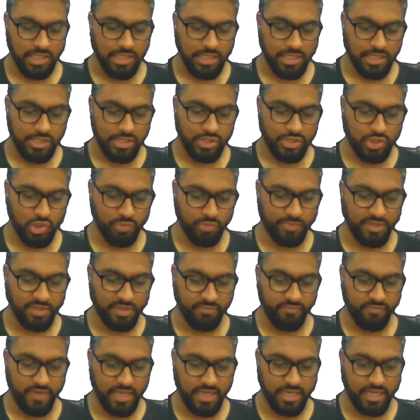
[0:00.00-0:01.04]

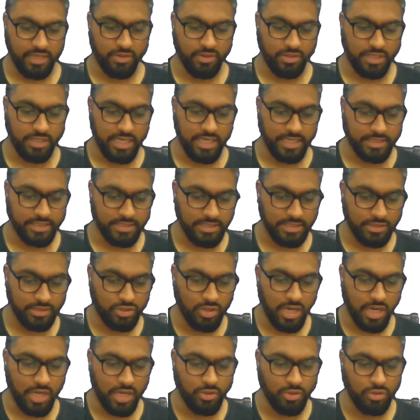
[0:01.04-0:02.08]
Super. Very good, guys.
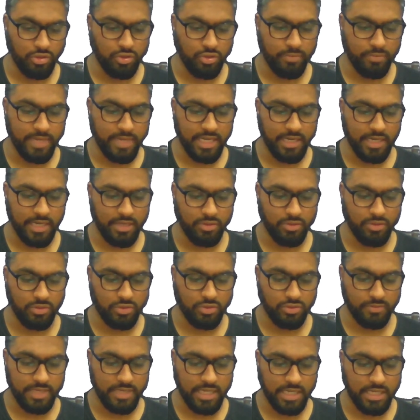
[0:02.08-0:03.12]
So Arun Kumar,
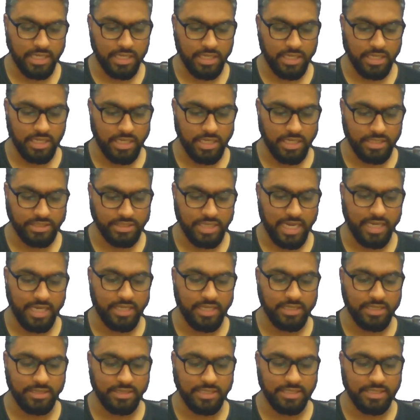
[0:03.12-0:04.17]

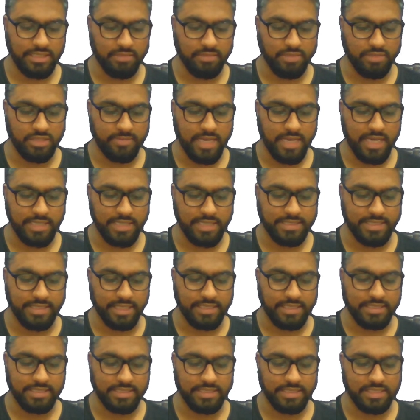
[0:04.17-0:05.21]
Jagrati samajh mein aaya?
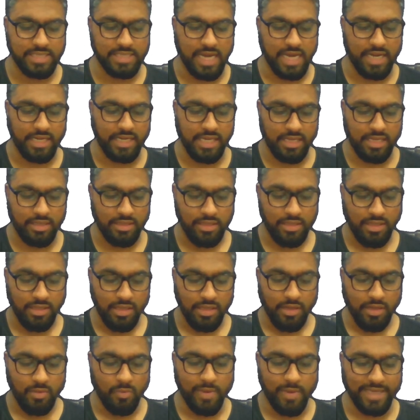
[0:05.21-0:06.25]
6. Shania,
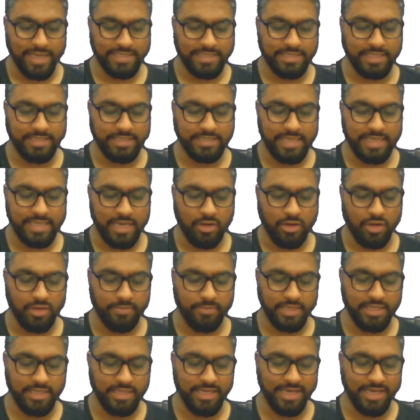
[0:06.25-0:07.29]
why 6 cannot
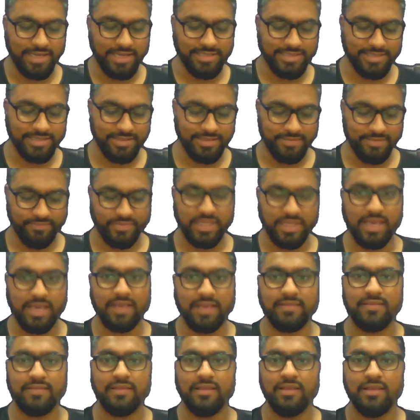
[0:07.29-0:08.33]
be the answer?
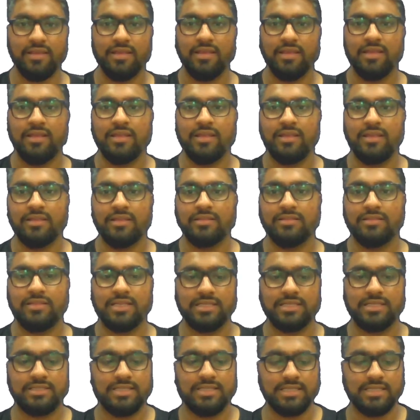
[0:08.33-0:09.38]
Yes.
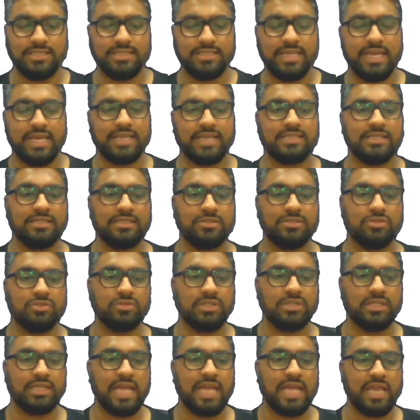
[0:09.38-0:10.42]
This takes us to
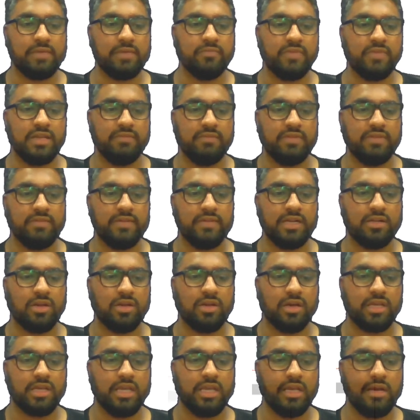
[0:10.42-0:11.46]
the time when we were
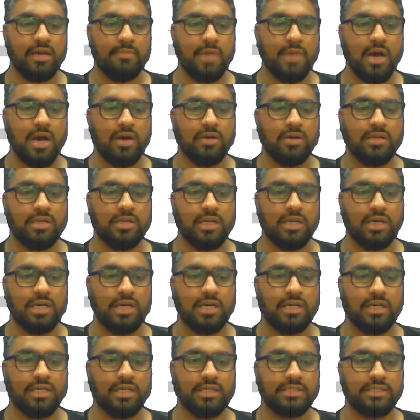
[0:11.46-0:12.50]
talking
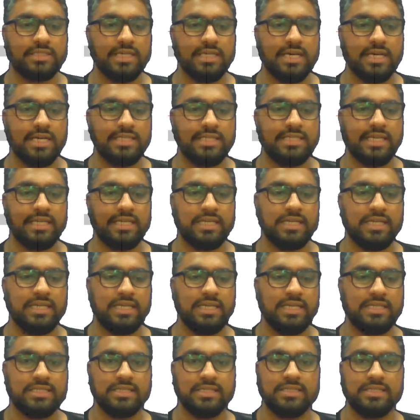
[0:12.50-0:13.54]
about surds and
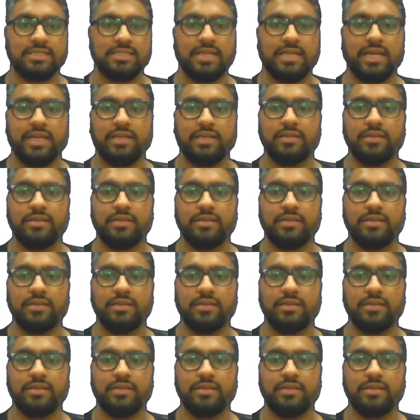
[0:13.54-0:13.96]
indices, right?